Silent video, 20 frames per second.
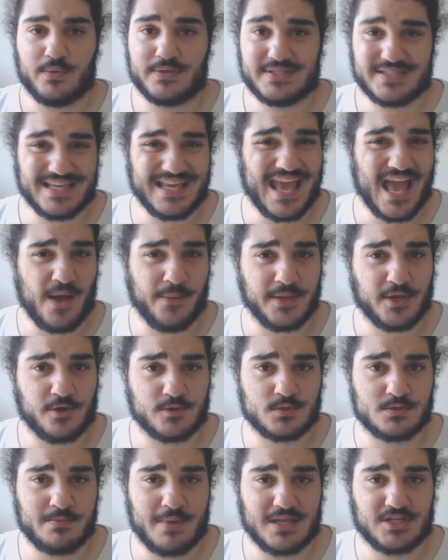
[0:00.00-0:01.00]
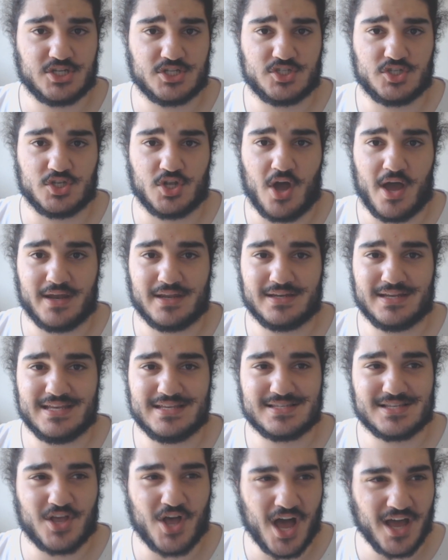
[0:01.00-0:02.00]
We'll see how he goes with Manchester United.
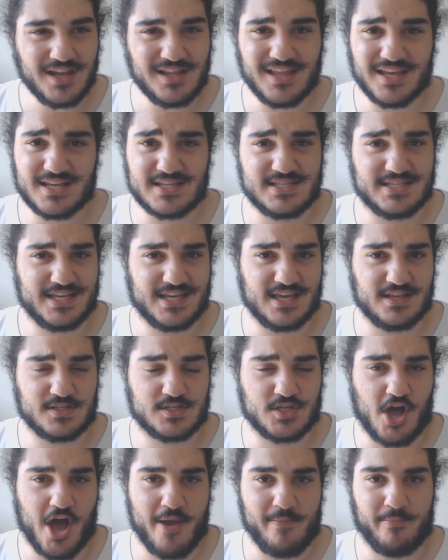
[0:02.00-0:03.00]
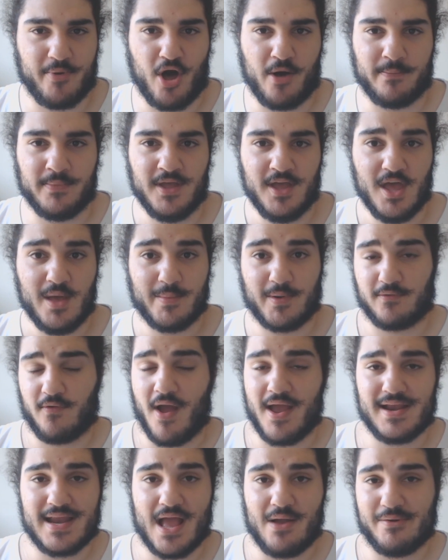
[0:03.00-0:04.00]
He's kind of like a ticking time bomb, but
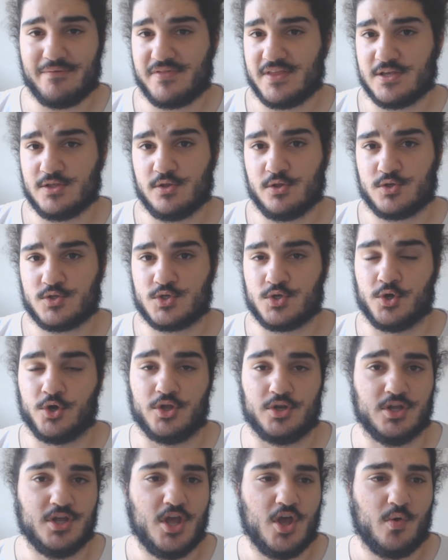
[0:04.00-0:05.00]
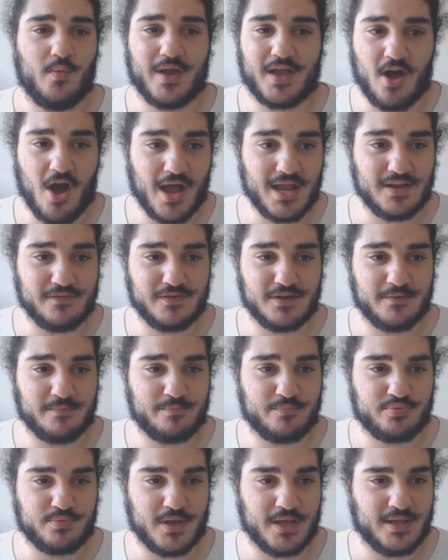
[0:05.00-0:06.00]
right now everything looks good. We're kind of
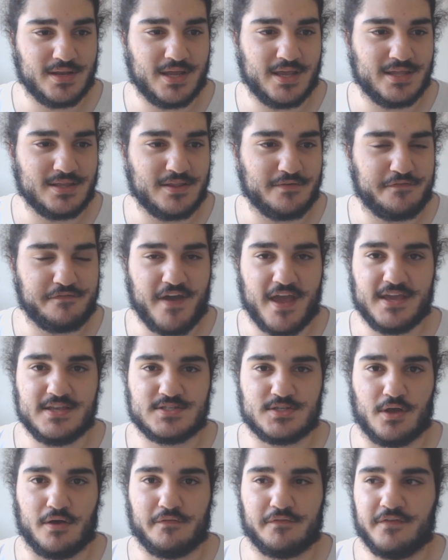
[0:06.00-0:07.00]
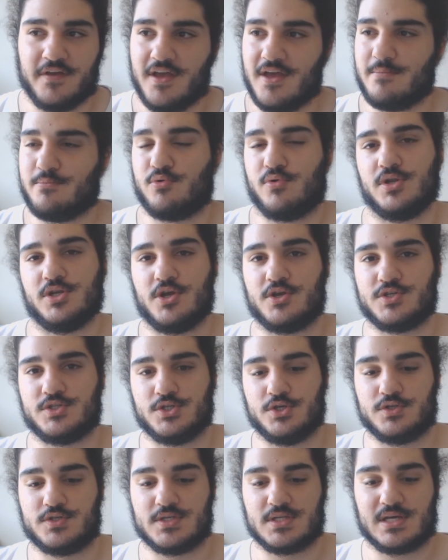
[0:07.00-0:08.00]
in the phase of Mourinho's
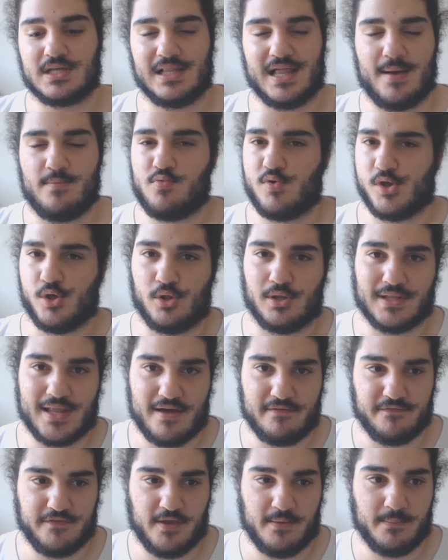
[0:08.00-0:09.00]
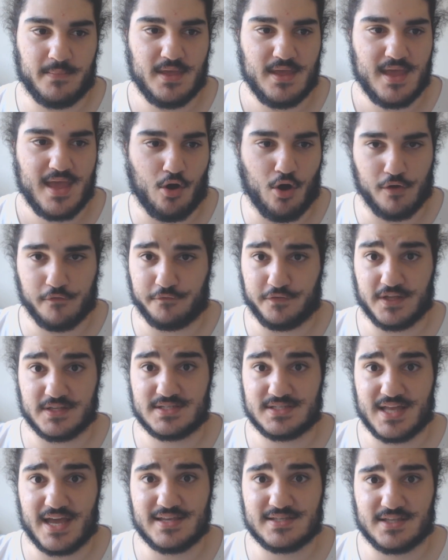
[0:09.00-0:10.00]
new to the club. We all love him. Hopefully it
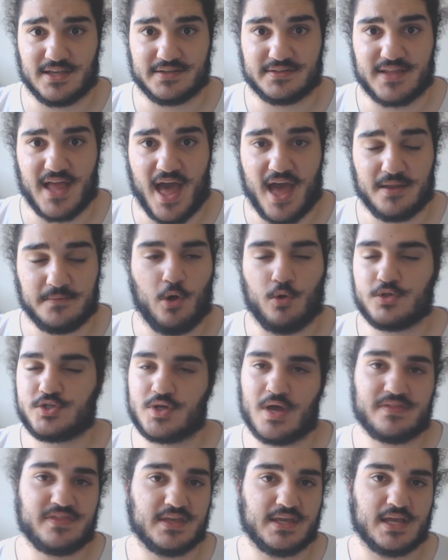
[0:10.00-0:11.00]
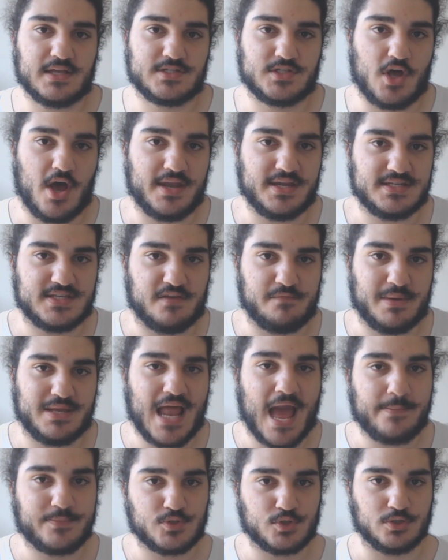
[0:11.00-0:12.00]
stays like that. Also, I think our signings have been
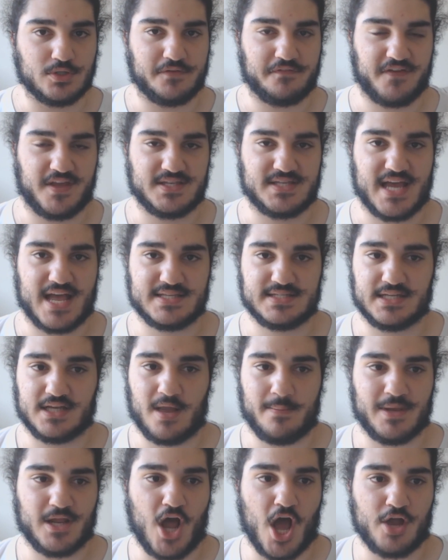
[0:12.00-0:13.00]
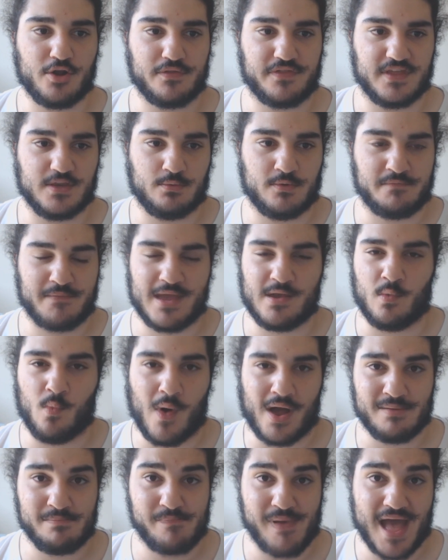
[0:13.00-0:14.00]
absolutely fantastic. I mean, I don't think we've made
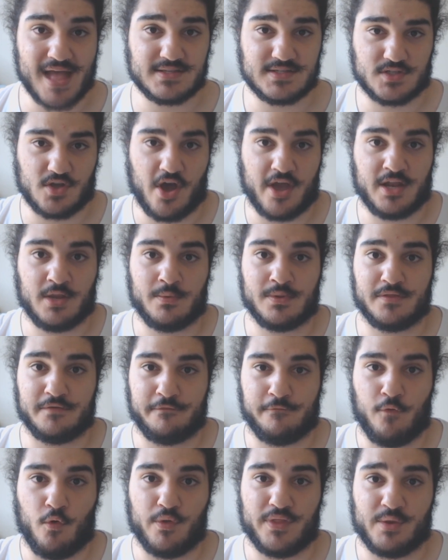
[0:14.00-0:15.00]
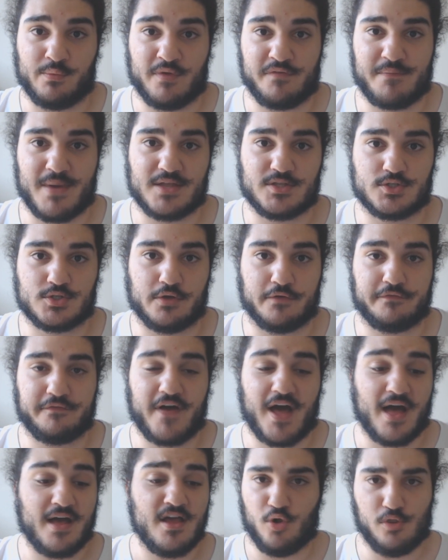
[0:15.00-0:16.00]
one bad signing with the 4 that we've made so
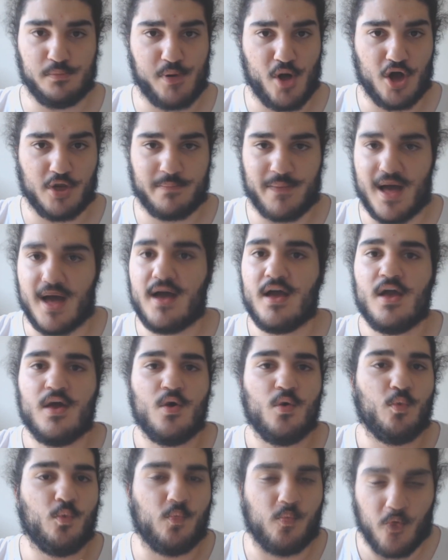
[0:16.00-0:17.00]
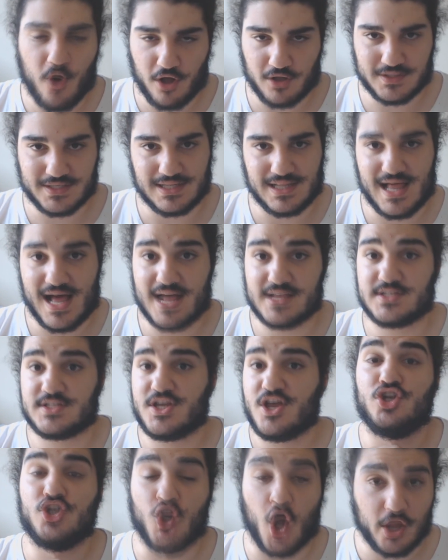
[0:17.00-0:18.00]
far. Paul Pogba, world
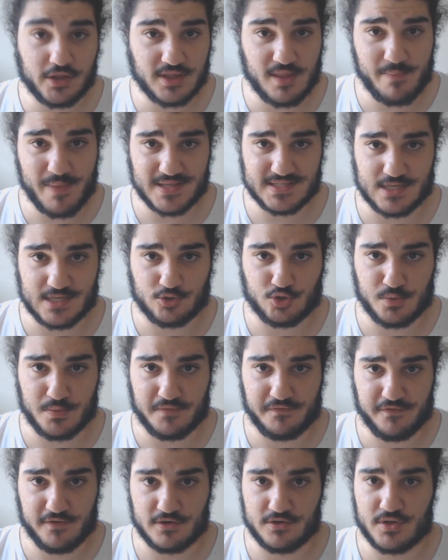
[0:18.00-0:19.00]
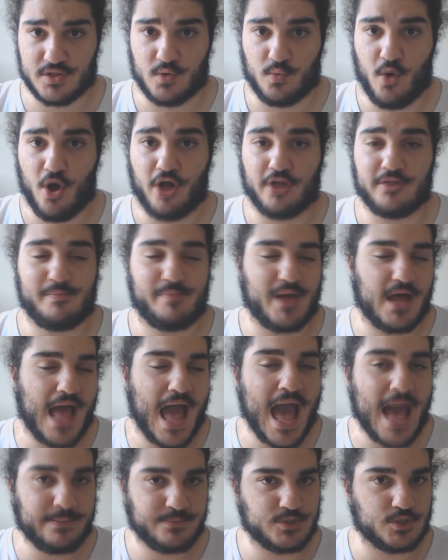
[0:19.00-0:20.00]
class. Not the central midfielder in the world, but
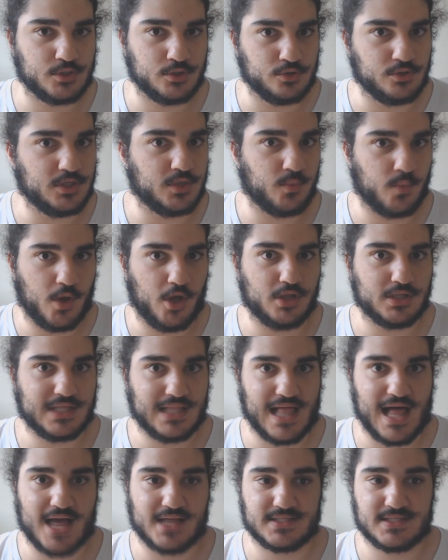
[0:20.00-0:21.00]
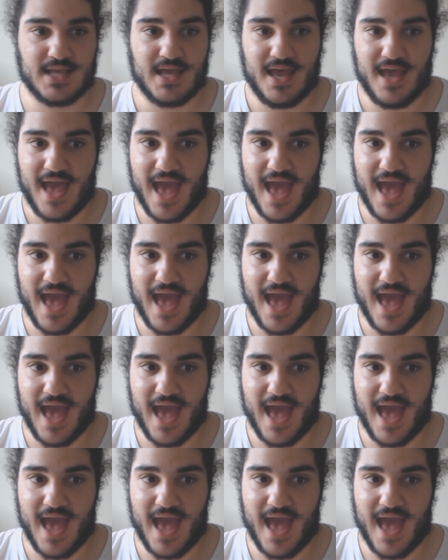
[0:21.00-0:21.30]
absolutely world class.